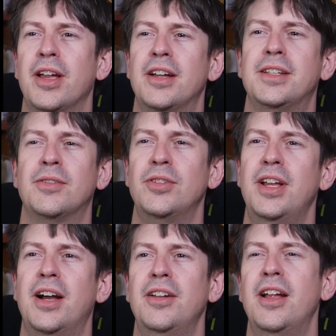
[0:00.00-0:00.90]
yeah, Tom Cruise.
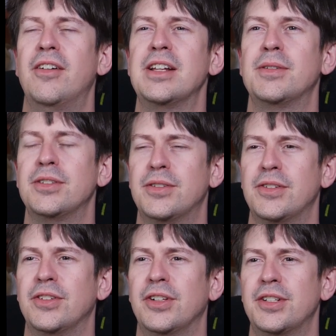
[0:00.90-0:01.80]
Yeah, right. It's supposed to
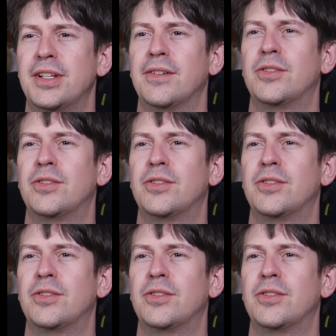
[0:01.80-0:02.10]
look like Tom